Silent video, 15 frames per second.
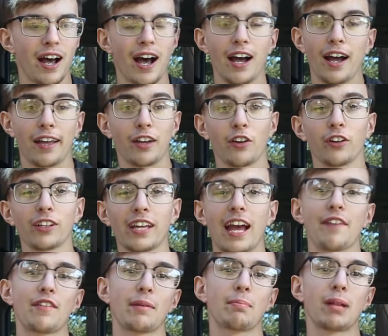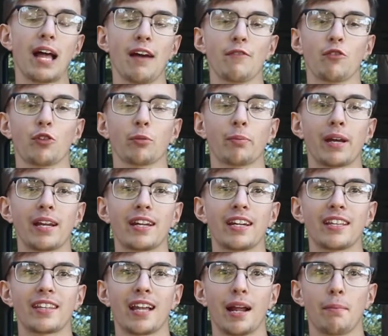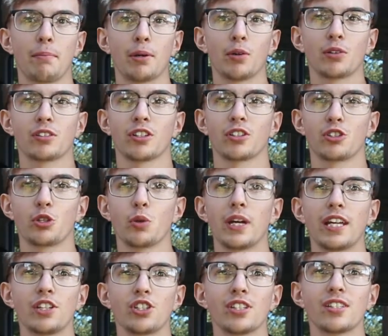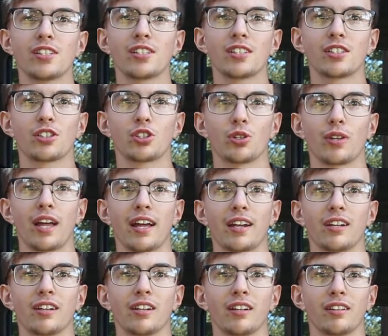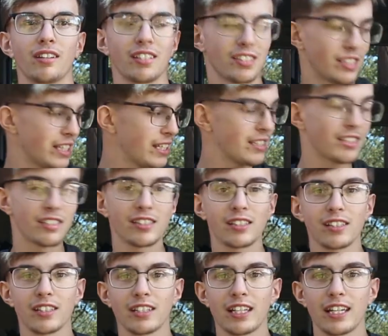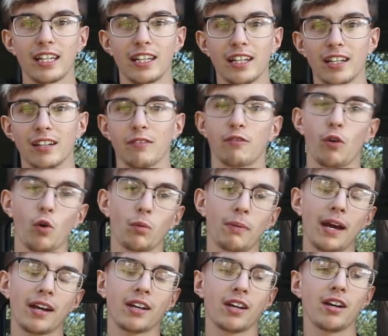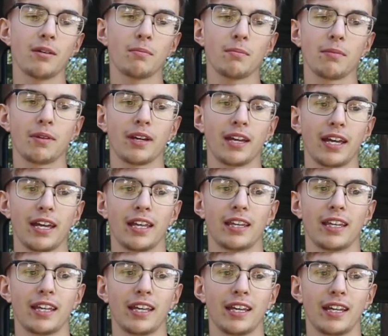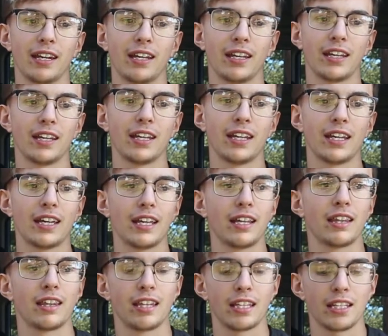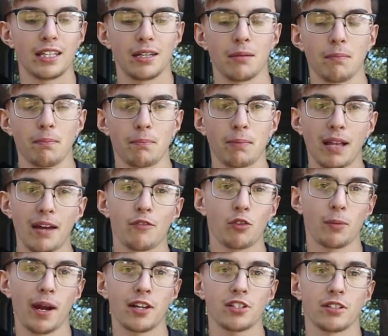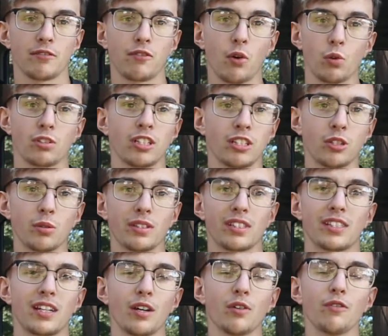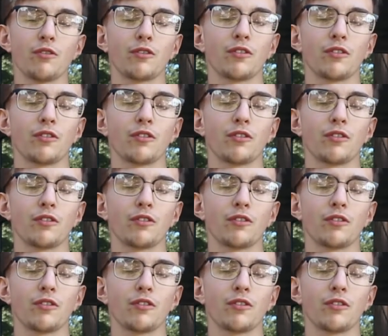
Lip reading: I currently have a platform bed in it that I built. It's on 2 hinges so that the seats can fold back up, and then the platform actually folds into itself,